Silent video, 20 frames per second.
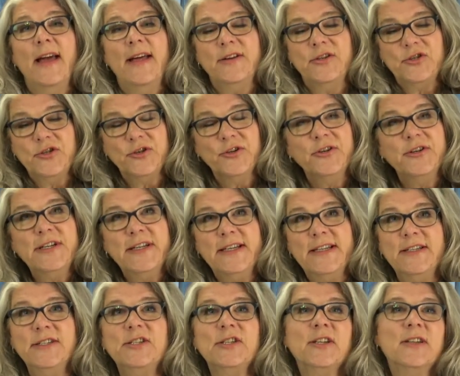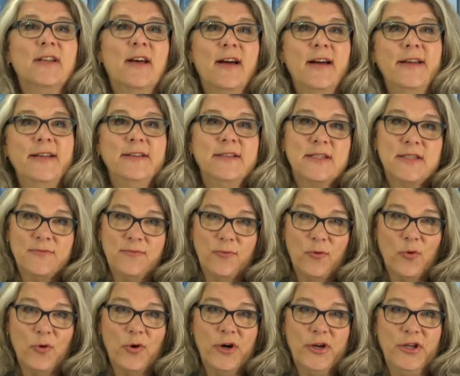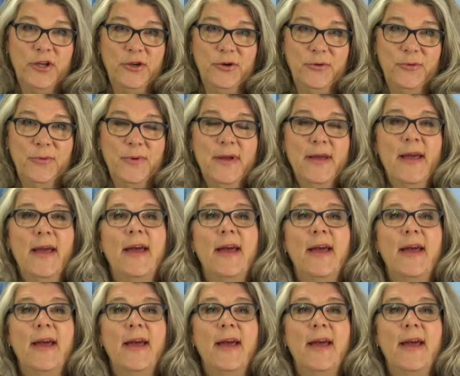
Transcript: and turned it into lines for you.